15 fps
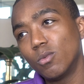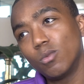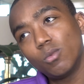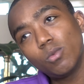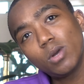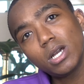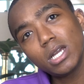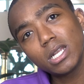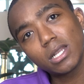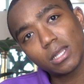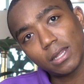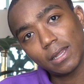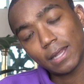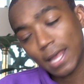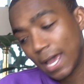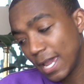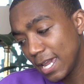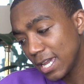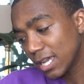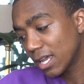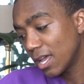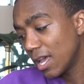would
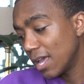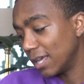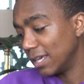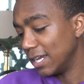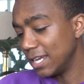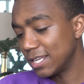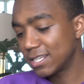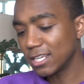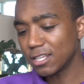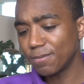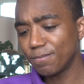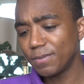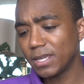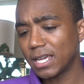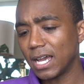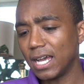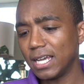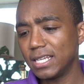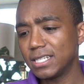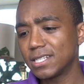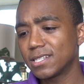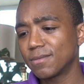like. It's just
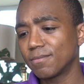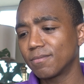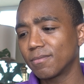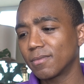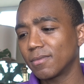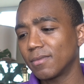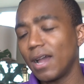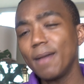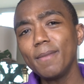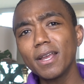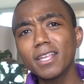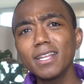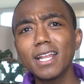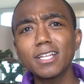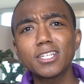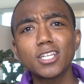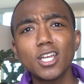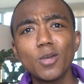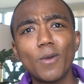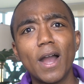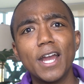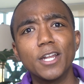because I'm actually not
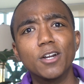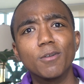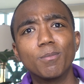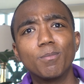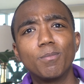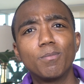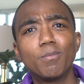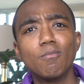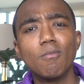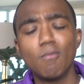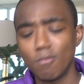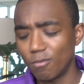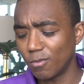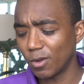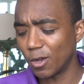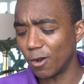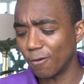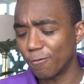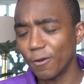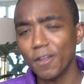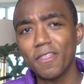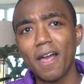sure why I don't go
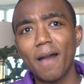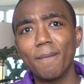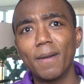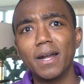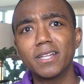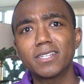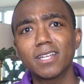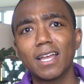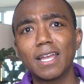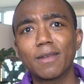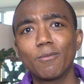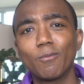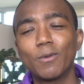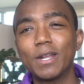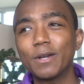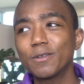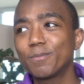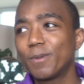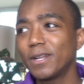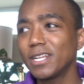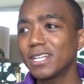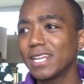for it that much. Like when I was
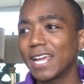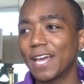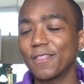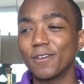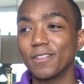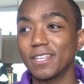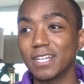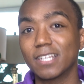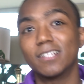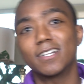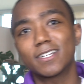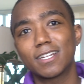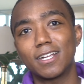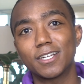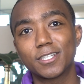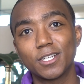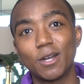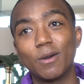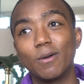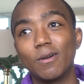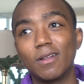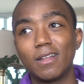putting together these looks I'll
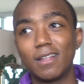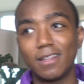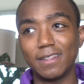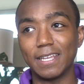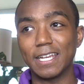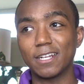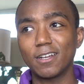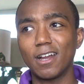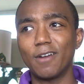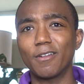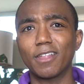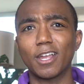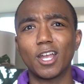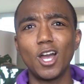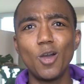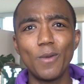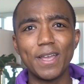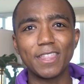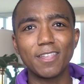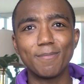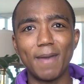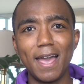show later, I was like, oh
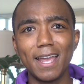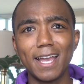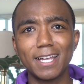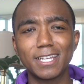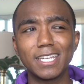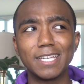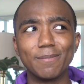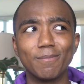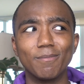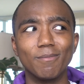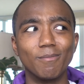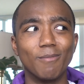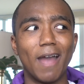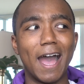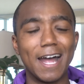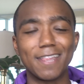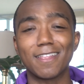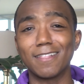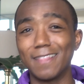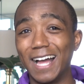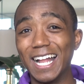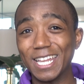wait, this bag actually adds
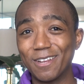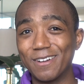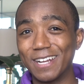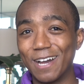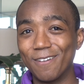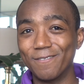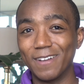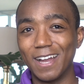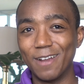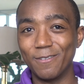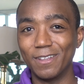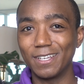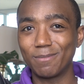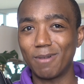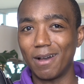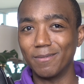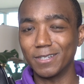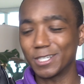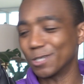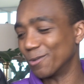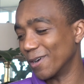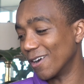a lot to an outfit. I really
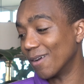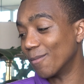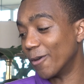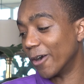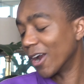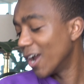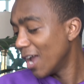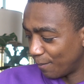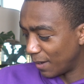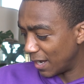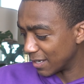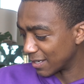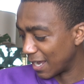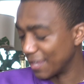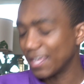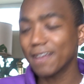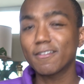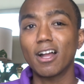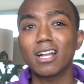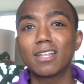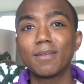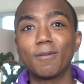probably should wear it more. But I think I've
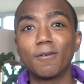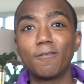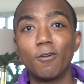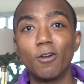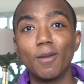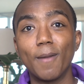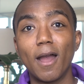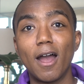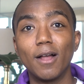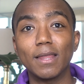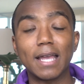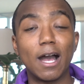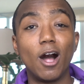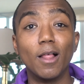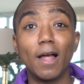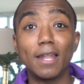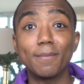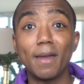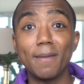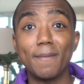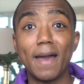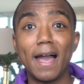talked before about how like a lot of
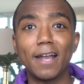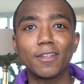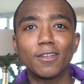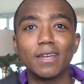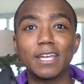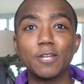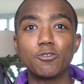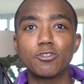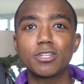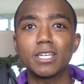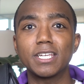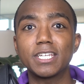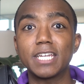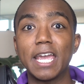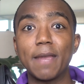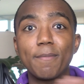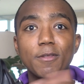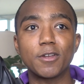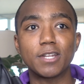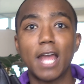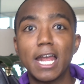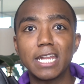my bags are like interesting shapes
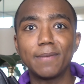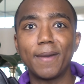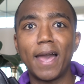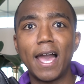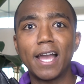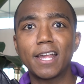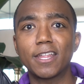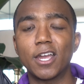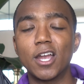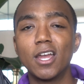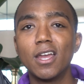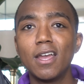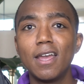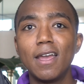or tiny bags or